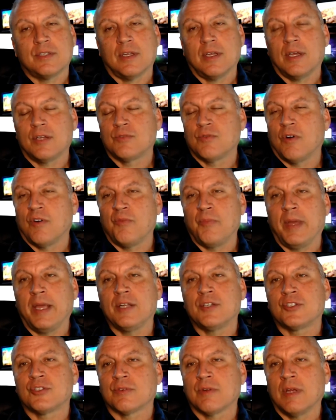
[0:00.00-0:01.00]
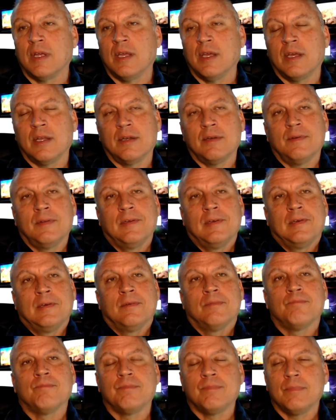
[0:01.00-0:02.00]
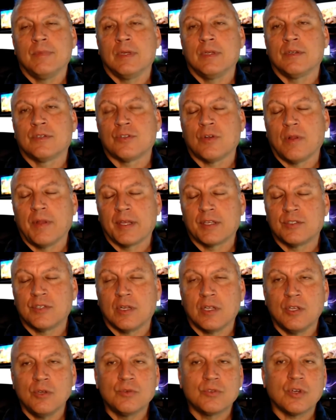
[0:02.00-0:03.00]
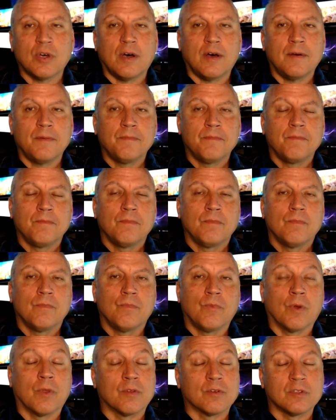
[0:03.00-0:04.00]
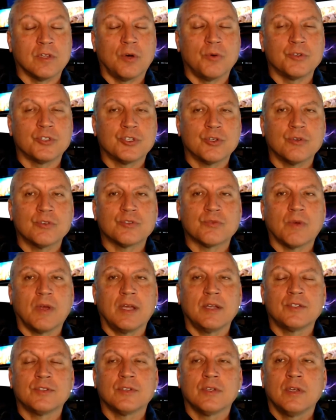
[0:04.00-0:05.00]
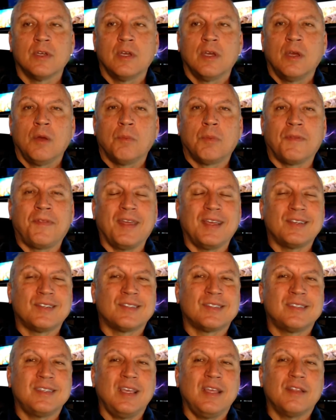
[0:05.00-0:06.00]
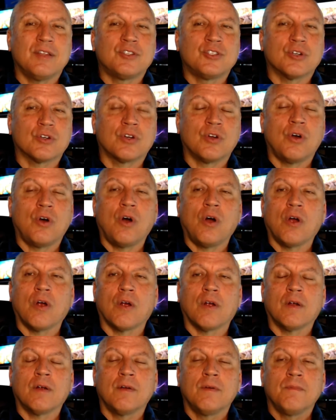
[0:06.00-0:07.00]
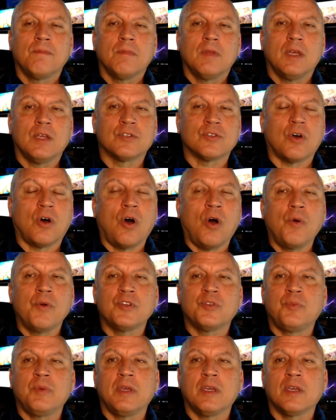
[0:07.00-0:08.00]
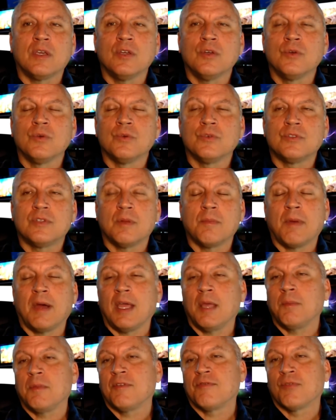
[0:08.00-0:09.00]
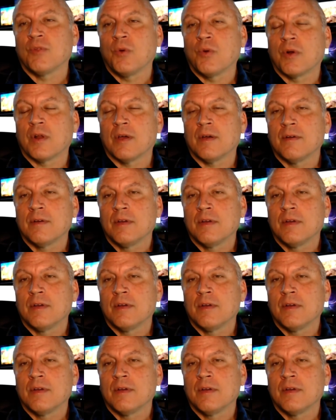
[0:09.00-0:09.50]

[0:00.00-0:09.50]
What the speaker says: at 12 Main Street in Salt Lake City, Utah, where there's low insurance rates, but they see that your car is always being used in Miami, Florida,